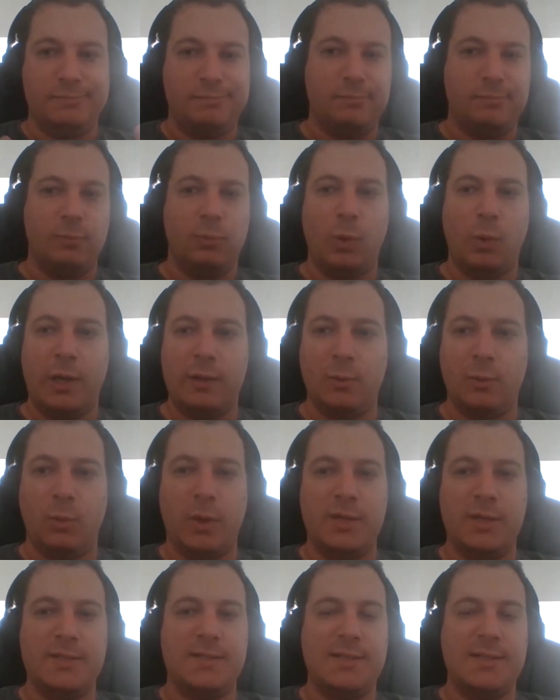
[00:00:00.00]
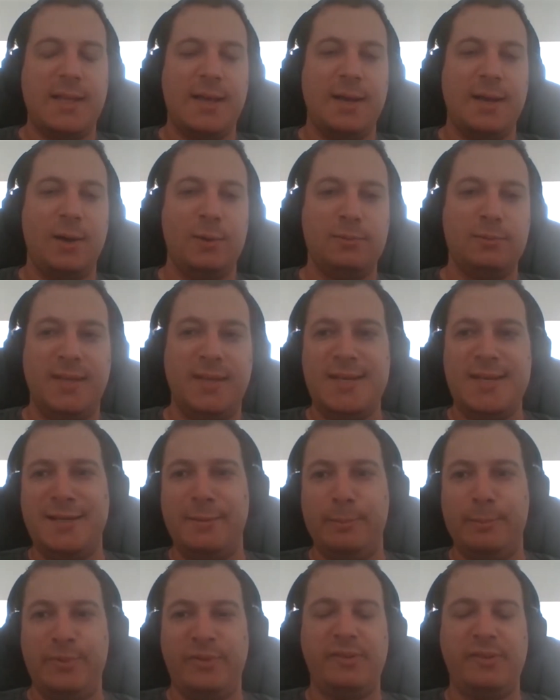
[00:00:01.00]
what what is now
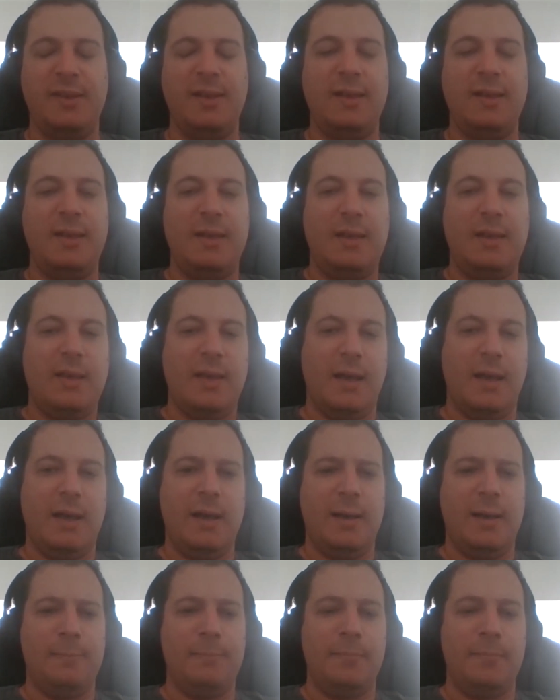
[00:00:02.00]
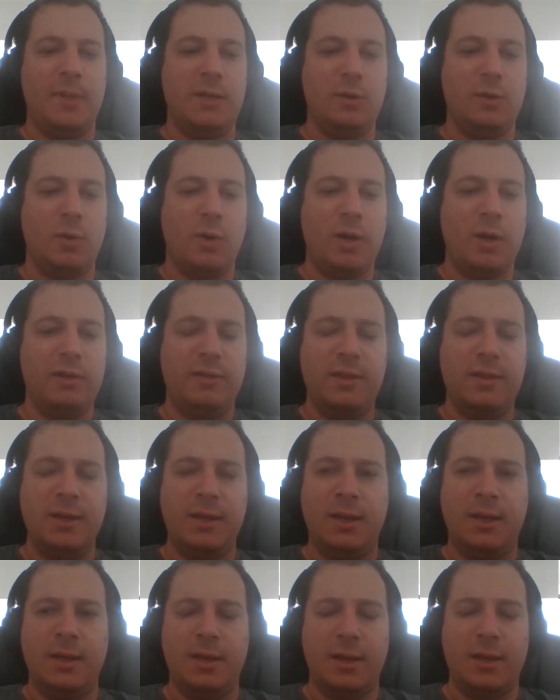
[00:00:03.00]
teams. Um, you know, I
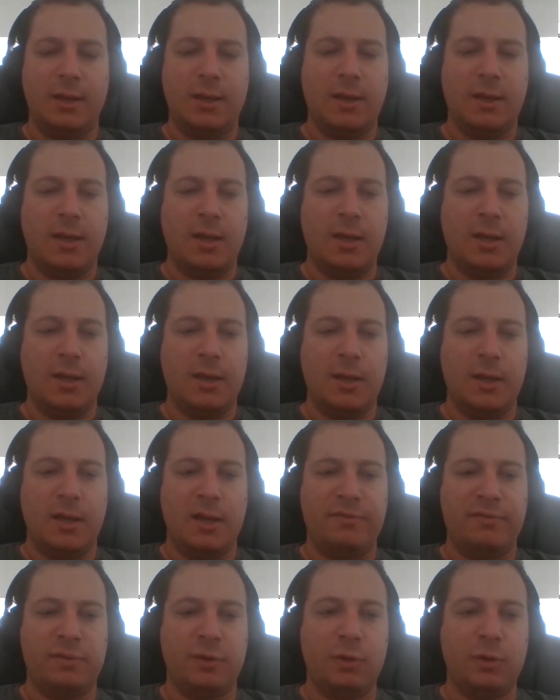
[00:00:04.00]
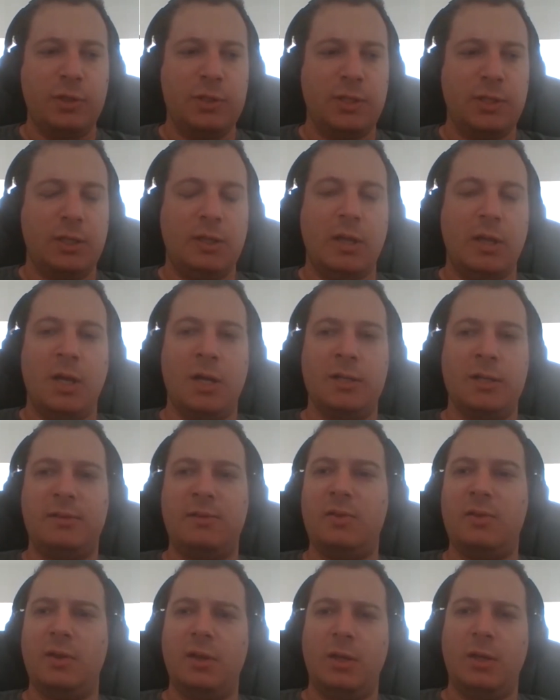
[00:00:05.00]
think uh, I've learned a lot
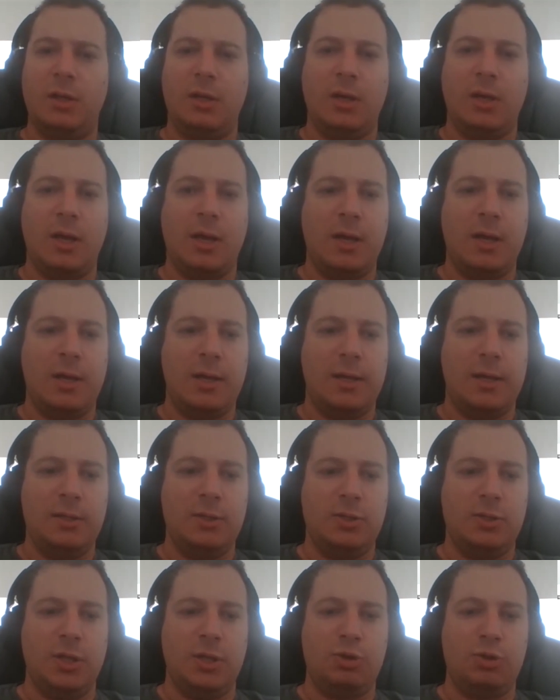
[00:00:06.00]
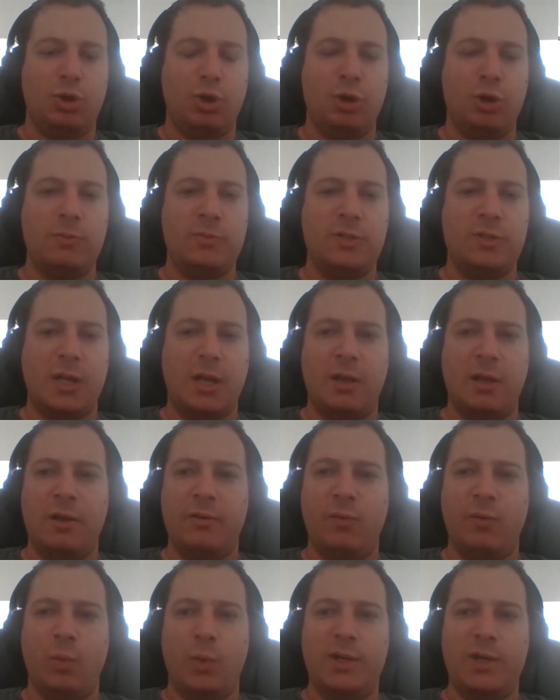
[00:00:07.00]
uh, in, in terms of
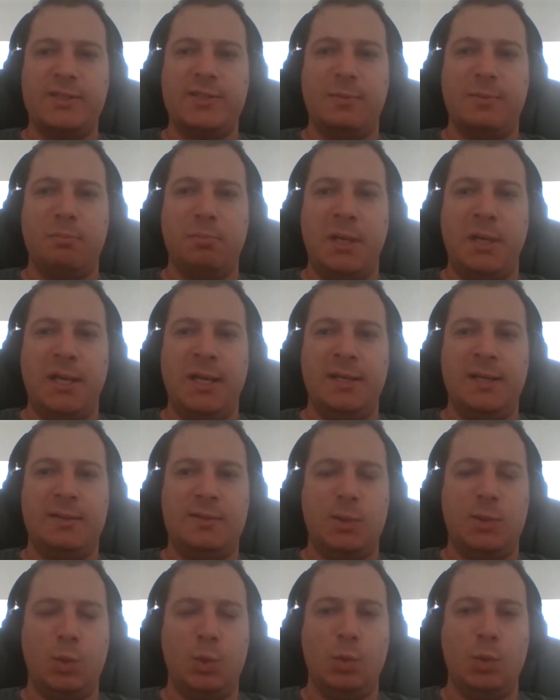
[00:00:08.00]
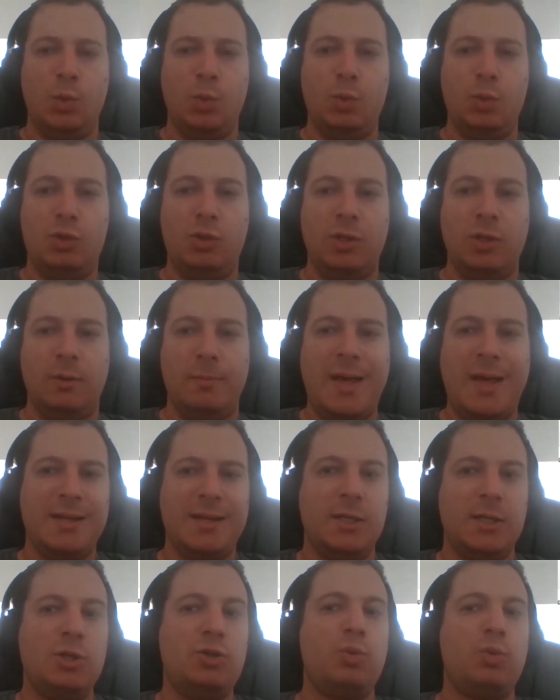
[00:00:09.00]
what does it mean to, to
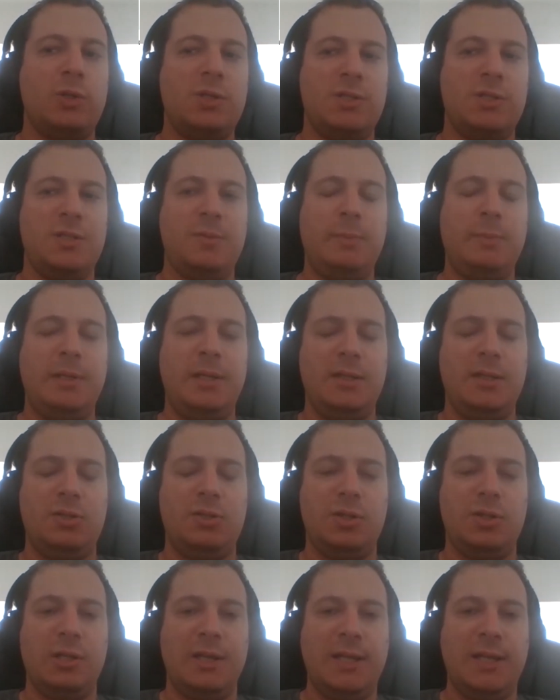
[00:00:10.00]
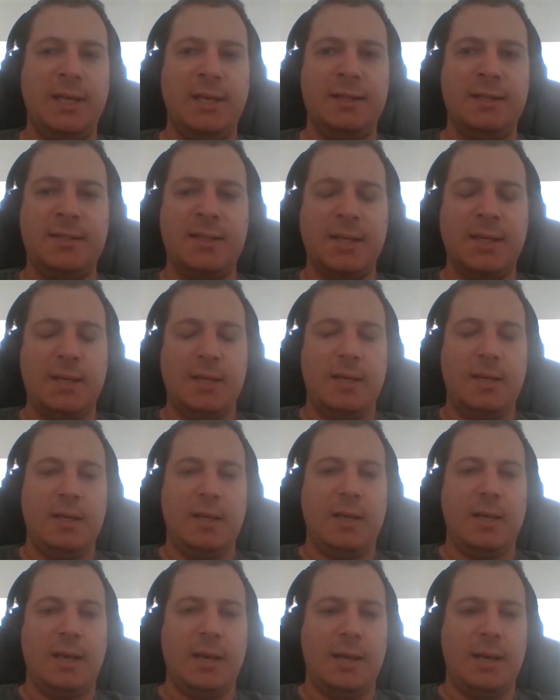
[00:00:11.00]
manage, what does it mean to lead.
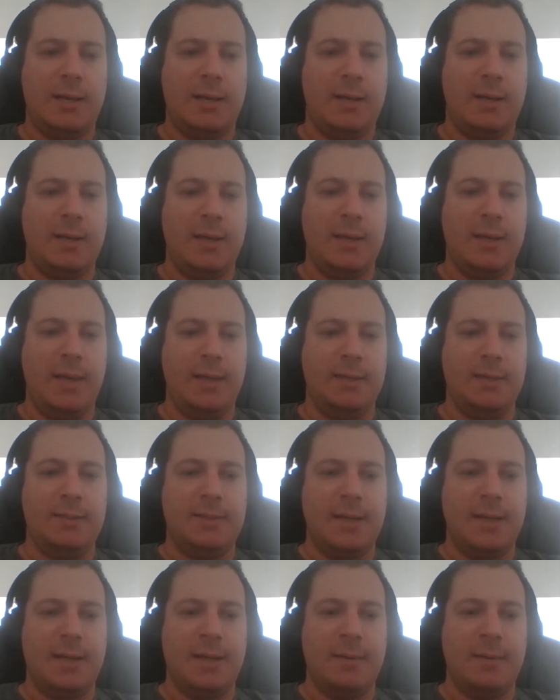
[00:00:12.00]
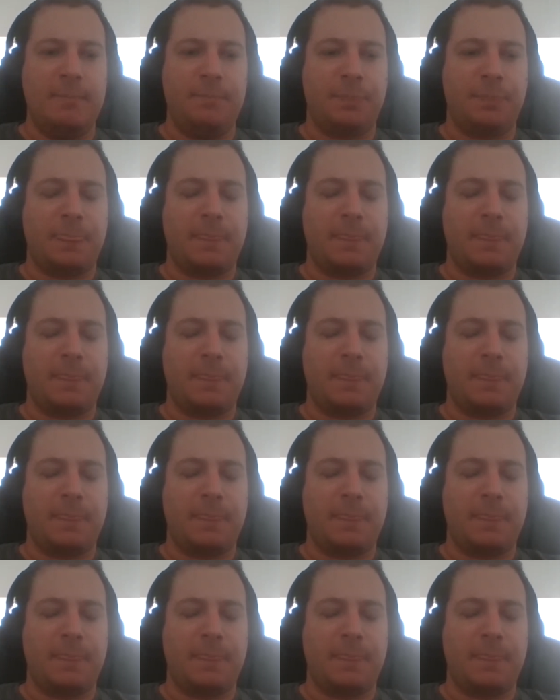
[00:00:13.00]
Uh, and um,